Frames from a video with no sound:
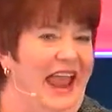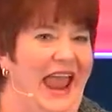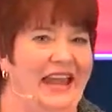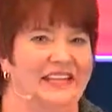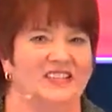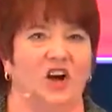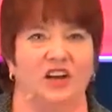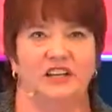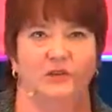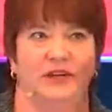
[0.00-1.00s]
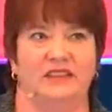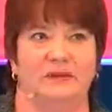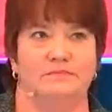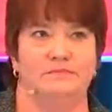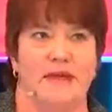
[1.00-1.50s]
And I started doing the
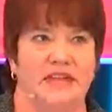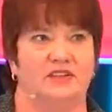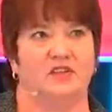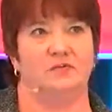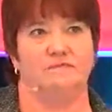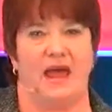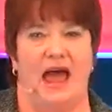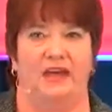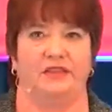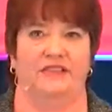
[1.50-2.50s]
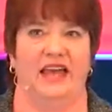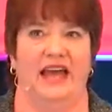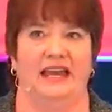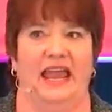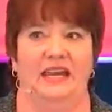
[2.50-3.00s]
mental math on
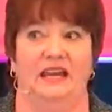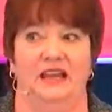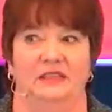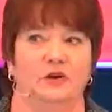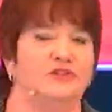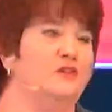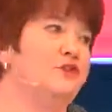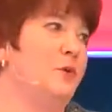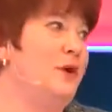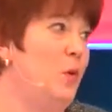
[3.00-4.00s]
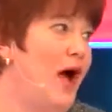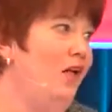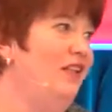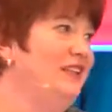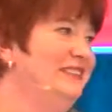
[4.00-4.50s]
that, and those of you who know me
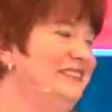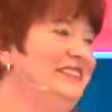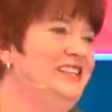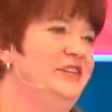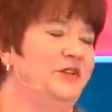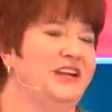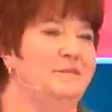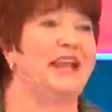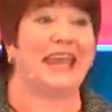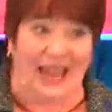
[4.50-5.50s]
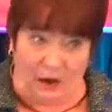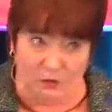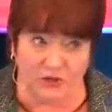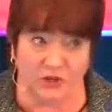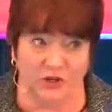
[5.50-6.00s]
well know that I'm a
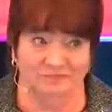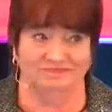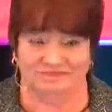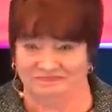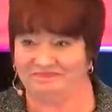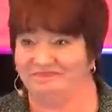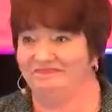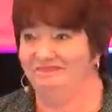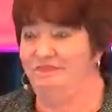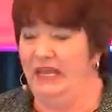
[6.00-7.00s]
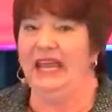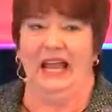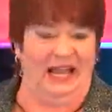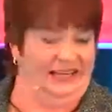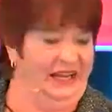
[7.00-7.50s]
counter.
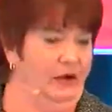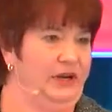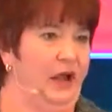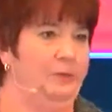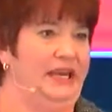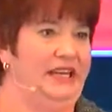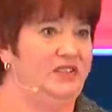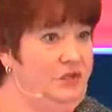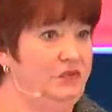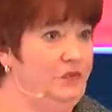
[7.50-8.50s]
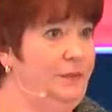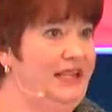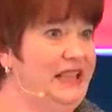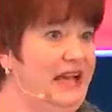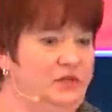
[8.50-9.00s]
I count how many students are in my
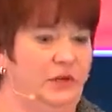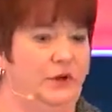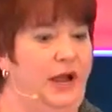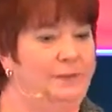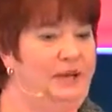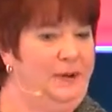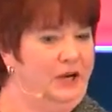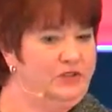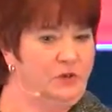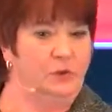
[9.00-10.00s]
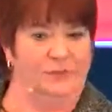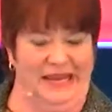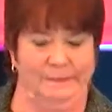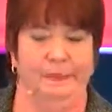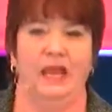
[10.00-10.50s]
class so I know how many pairs there will
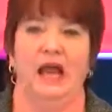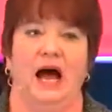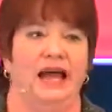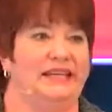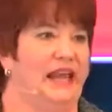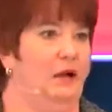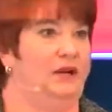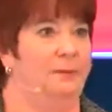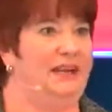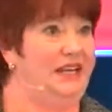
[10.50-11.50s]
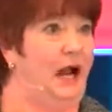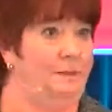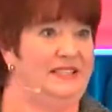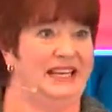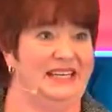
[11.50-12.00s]
be. I count how many
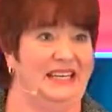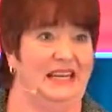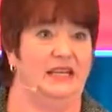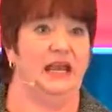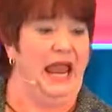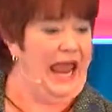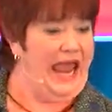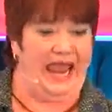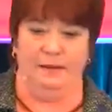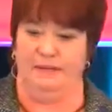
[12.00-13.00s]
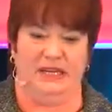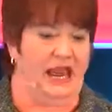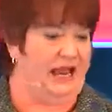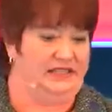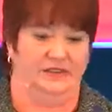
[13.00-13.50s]
copies I need, A, B
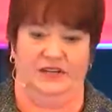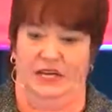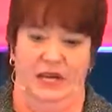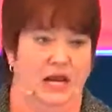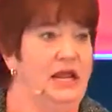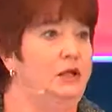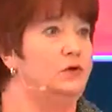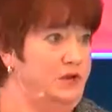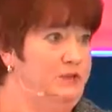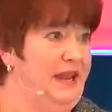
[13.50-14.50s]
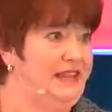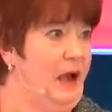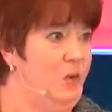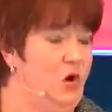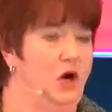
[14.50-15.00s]
activity, in order to make
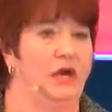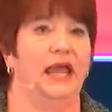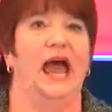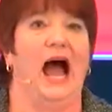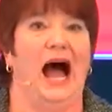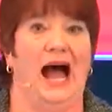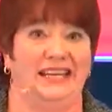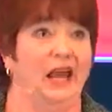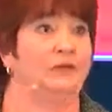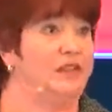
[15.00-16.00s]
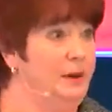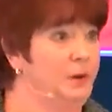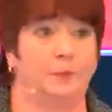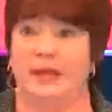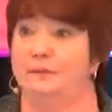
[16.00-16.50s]
that work. I count the number
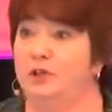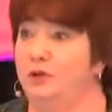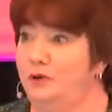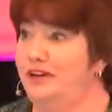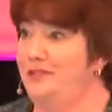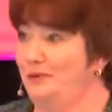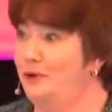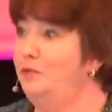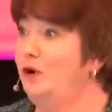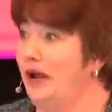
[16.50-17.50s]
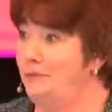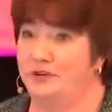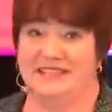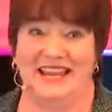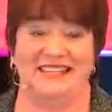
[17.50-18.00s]
of people who are in the room when I'm
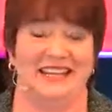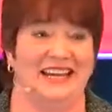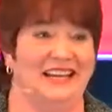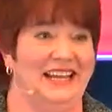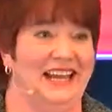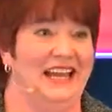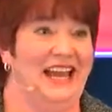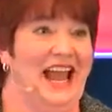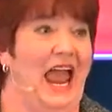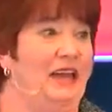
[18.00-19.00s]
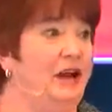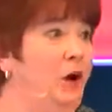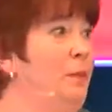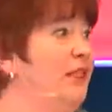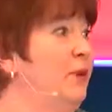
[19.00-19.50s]
presenting. And, oh,
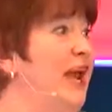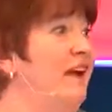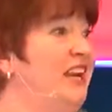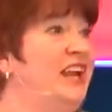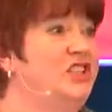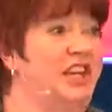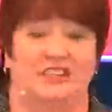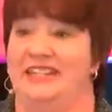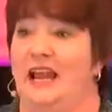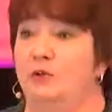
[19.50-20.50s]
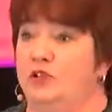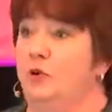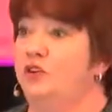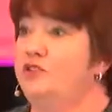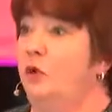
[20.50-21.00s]
by the way, I haven't had a chance to count you
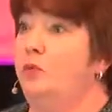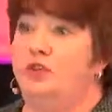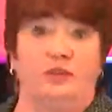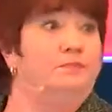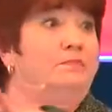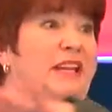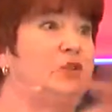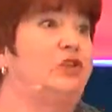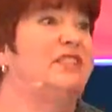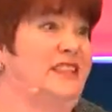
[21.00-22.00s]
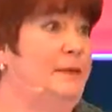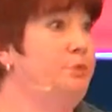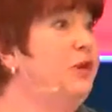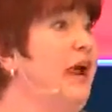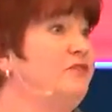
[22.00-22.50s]
all, so would you make sure you stay
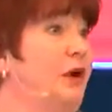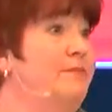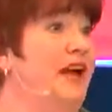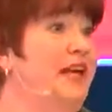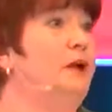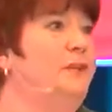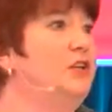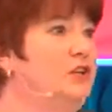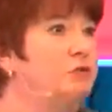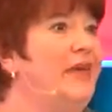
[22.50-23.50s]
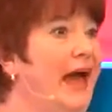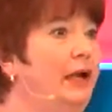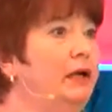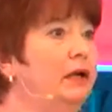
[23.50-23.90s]
put after I'm done? I'm going to do that.